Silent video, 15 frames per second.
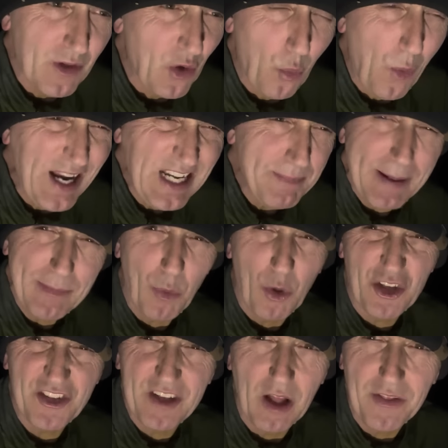why do people
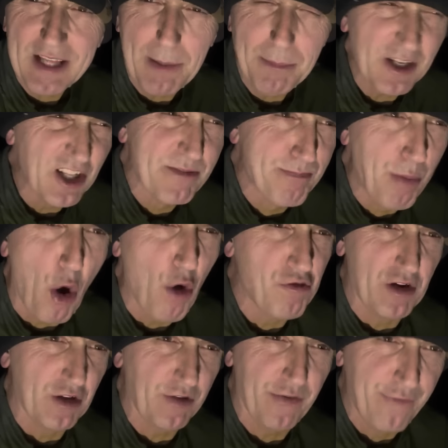watch stealth camping? It's
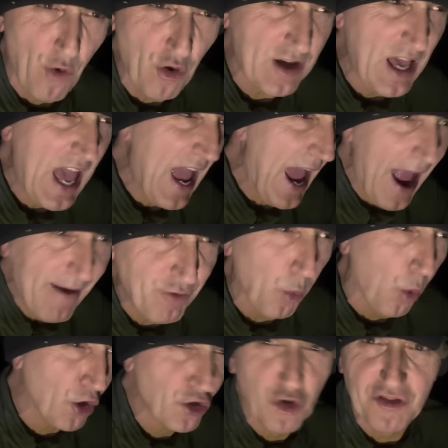boring as fuck.
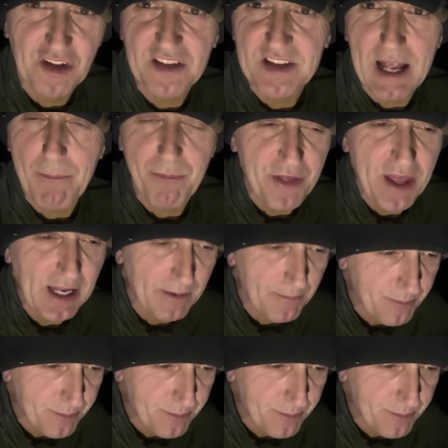Everyone does the same thing.